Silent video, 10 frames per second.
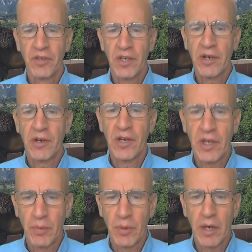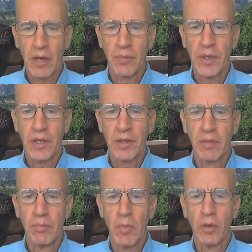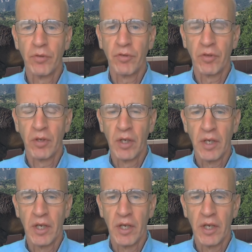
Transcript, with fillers: the area where I read the most